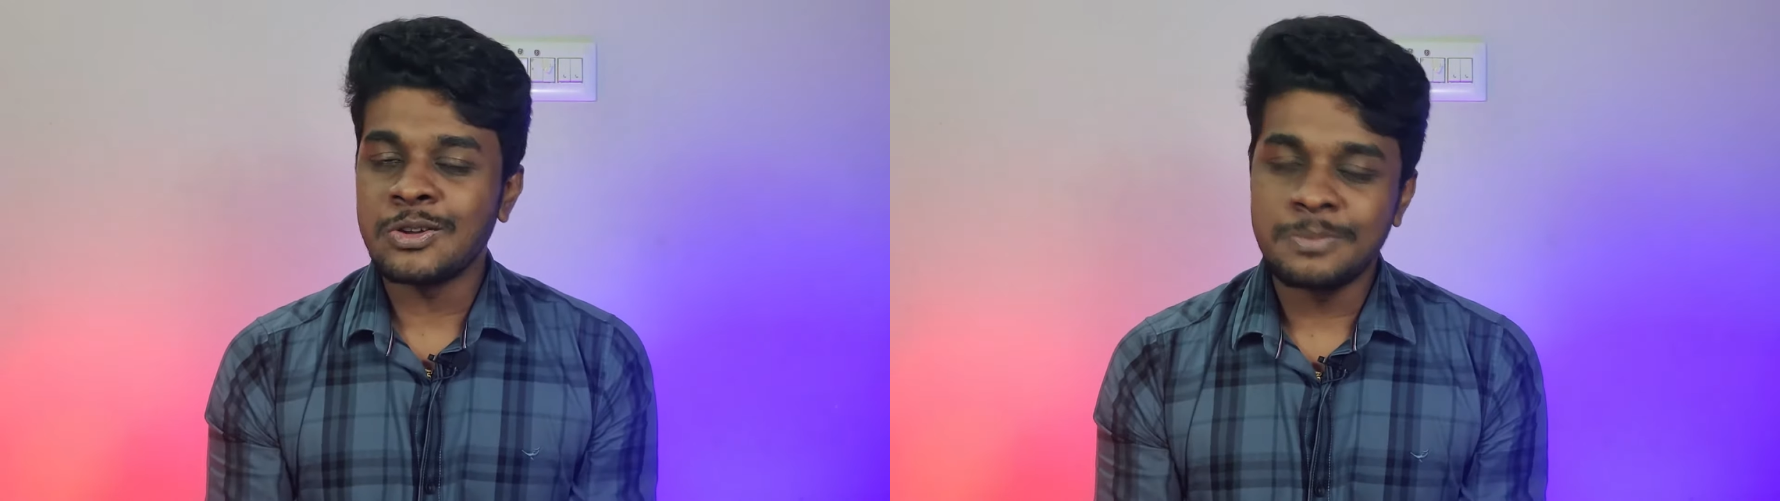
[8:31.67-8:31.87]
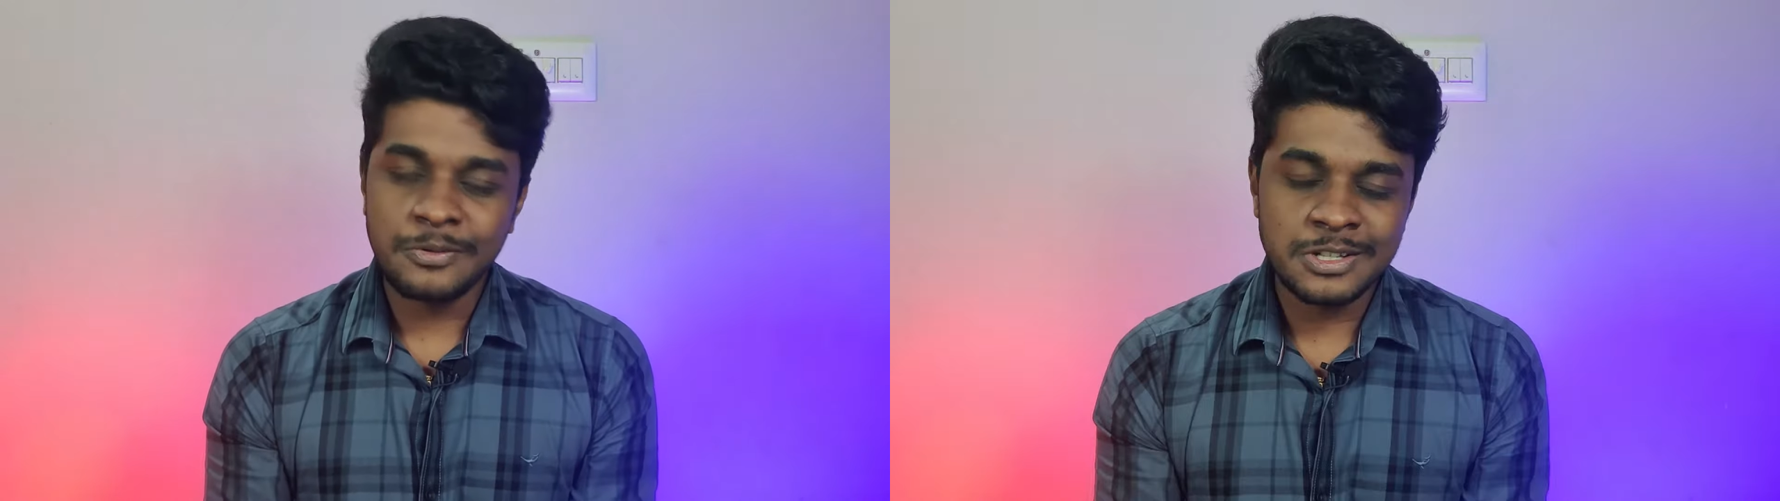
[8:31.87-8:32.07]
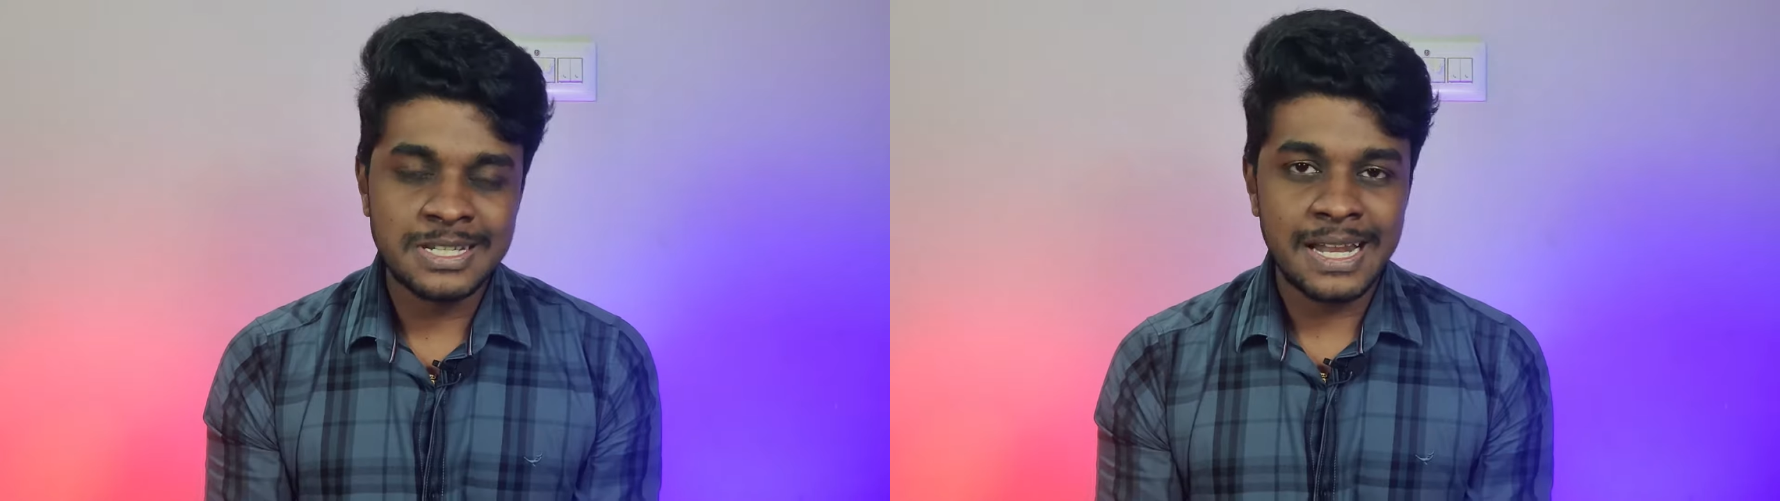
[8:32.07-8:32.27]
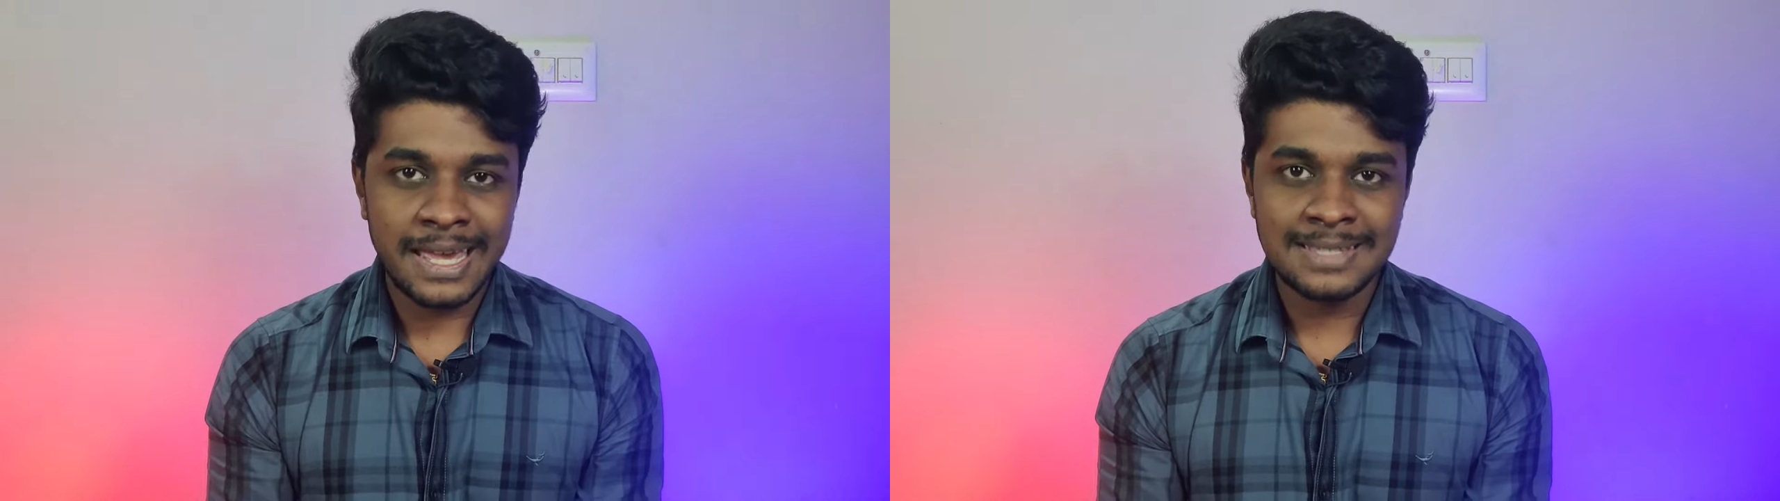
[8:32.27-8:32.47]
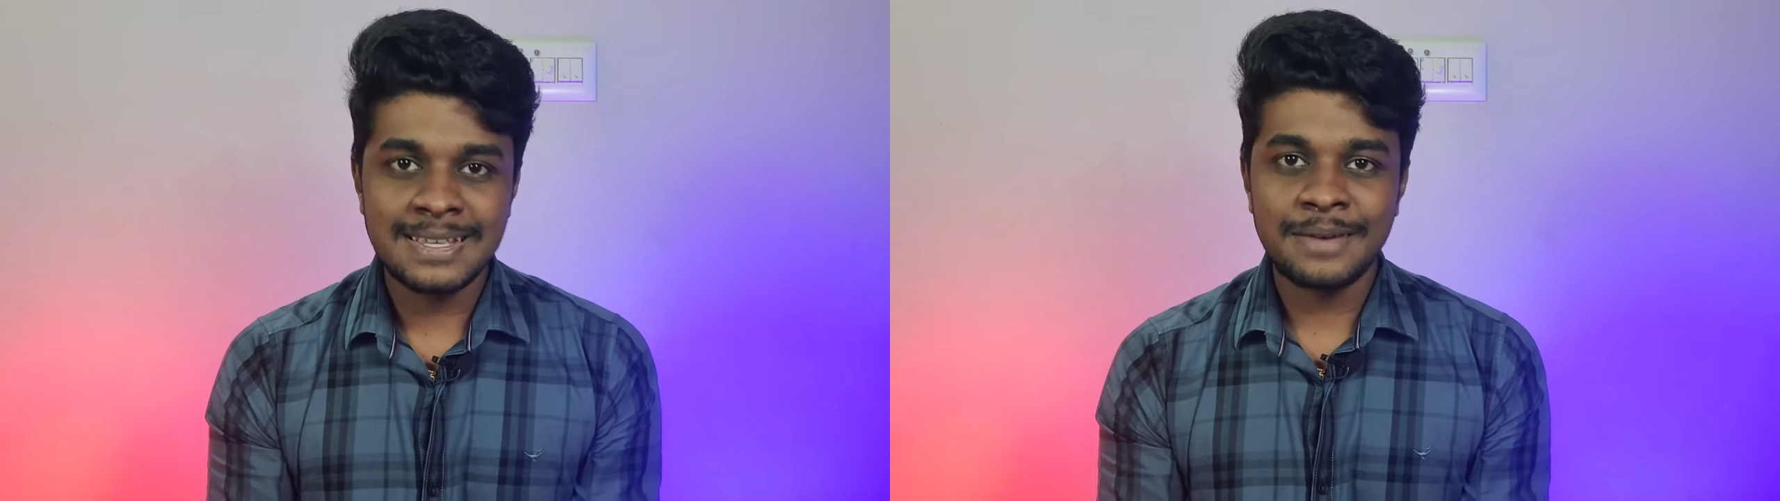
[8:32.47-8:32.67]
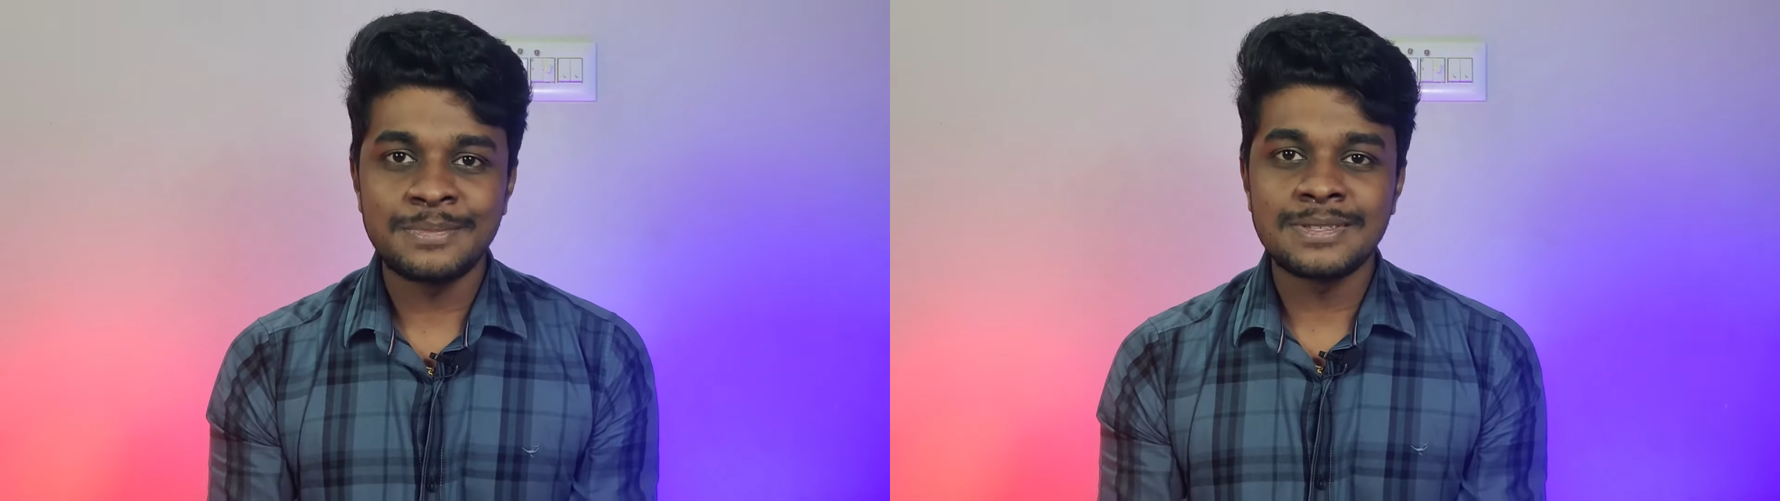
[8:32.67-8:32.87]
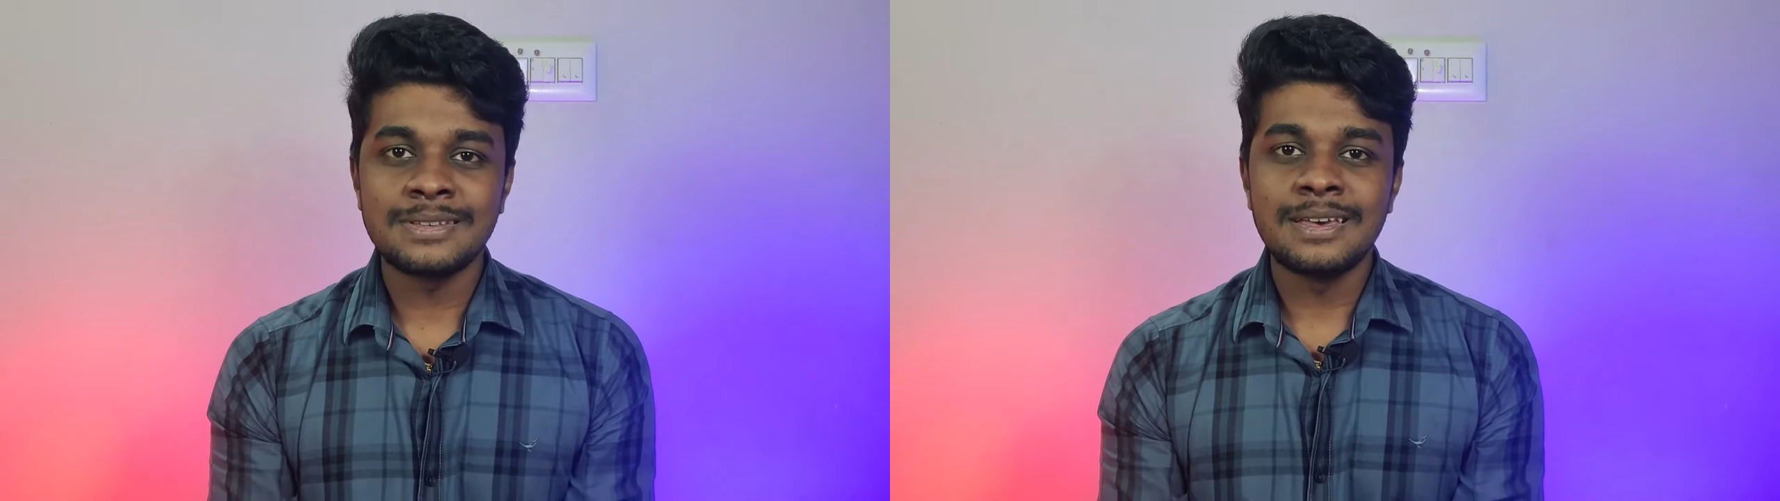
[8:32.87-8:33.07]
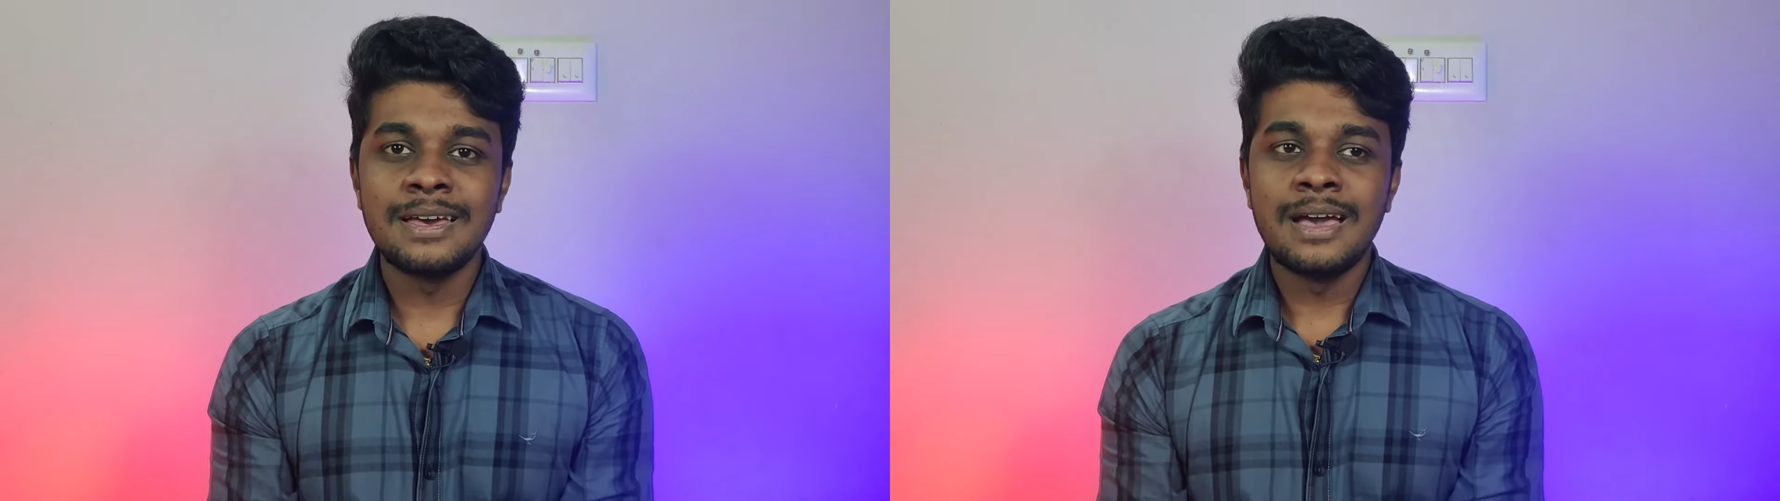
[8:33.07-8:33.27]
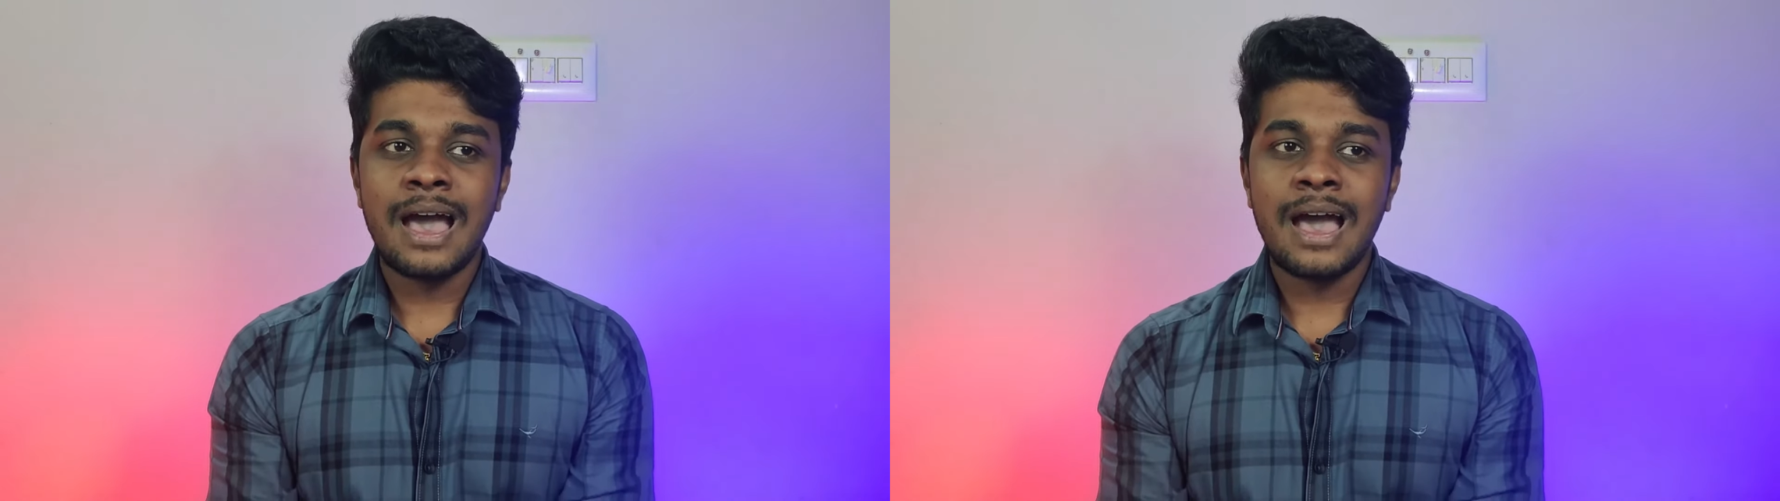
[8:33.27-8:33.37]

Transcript: your professional exams